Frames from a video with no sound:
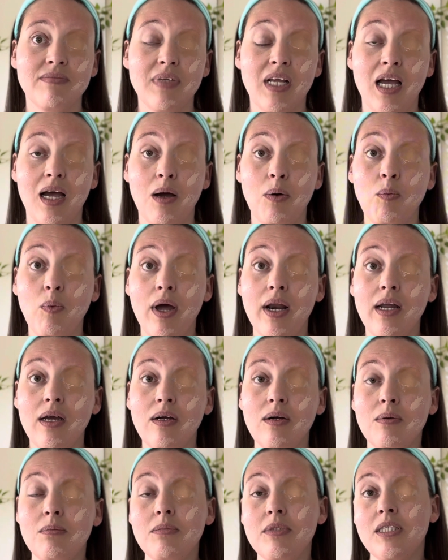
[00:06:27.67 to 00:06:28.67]
And when it
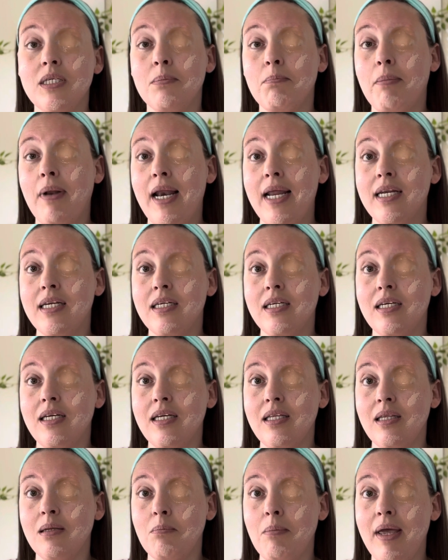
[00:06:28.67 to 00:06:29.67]
comes to blending
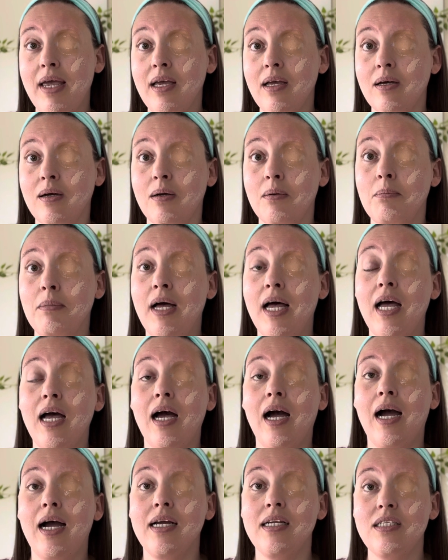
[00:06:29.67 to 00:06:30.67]
in the makeup,
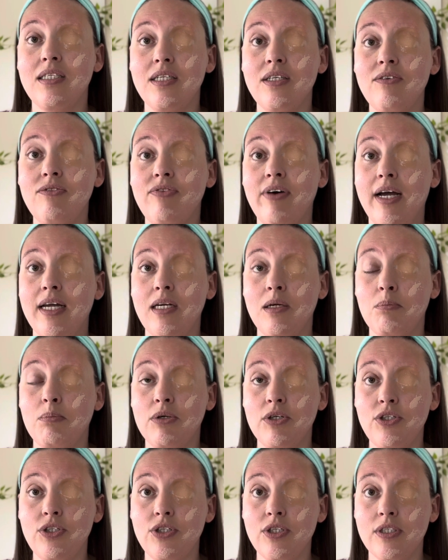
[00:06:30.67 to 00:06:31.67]
I do find a
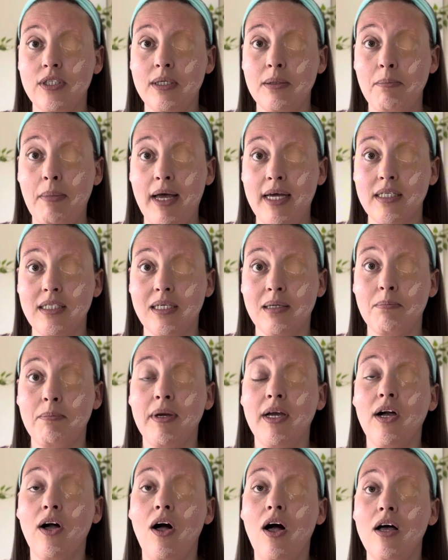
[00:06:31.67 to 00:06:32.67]
brush does it better
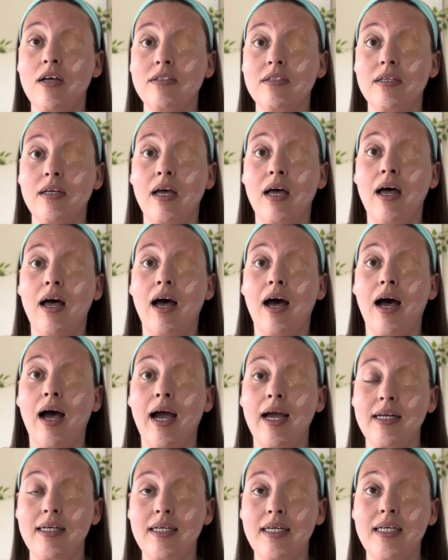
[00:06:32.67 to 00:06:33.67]
because
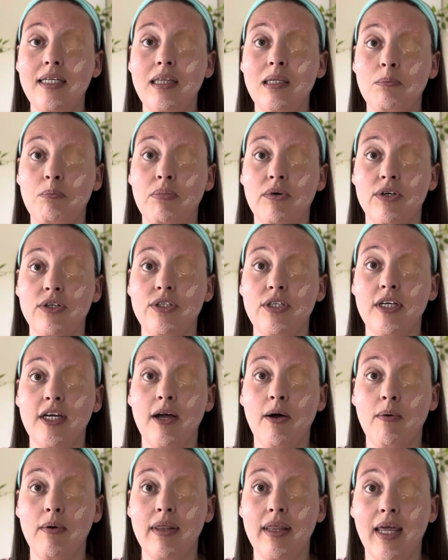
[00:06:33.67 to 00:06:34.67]
I need the brush to
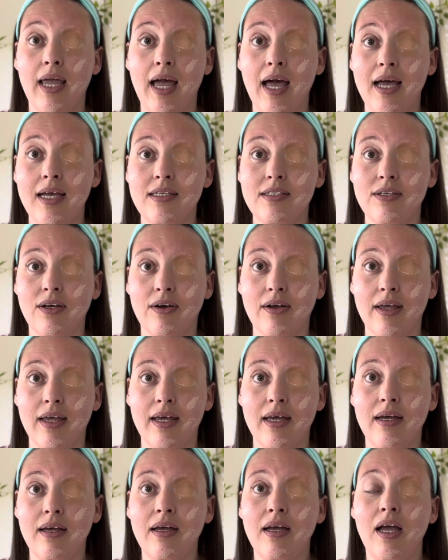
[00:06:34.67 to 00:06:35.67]
go in the eye
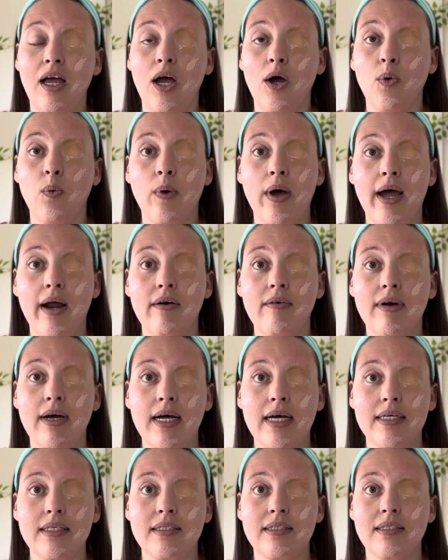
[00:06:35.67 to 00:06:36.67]
socket,
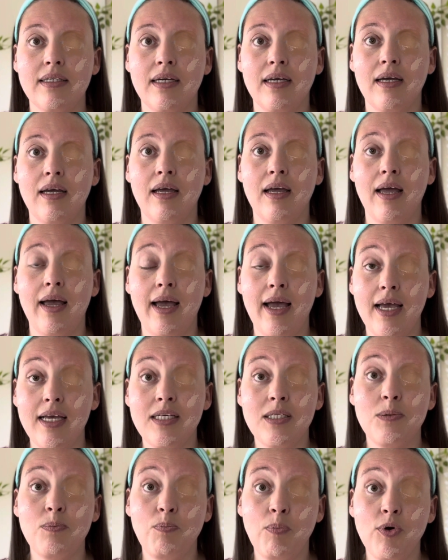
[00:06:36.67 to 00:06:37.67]
whereas a
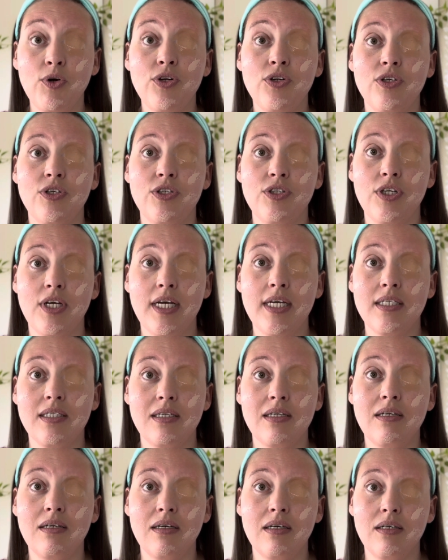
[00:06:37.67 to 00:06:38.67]
sponge
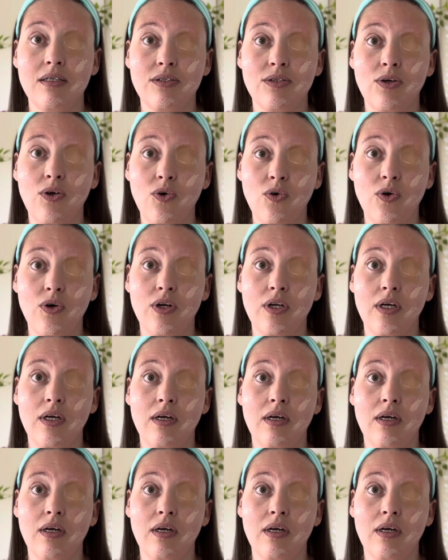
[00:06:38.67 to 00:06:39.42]
isn't as good.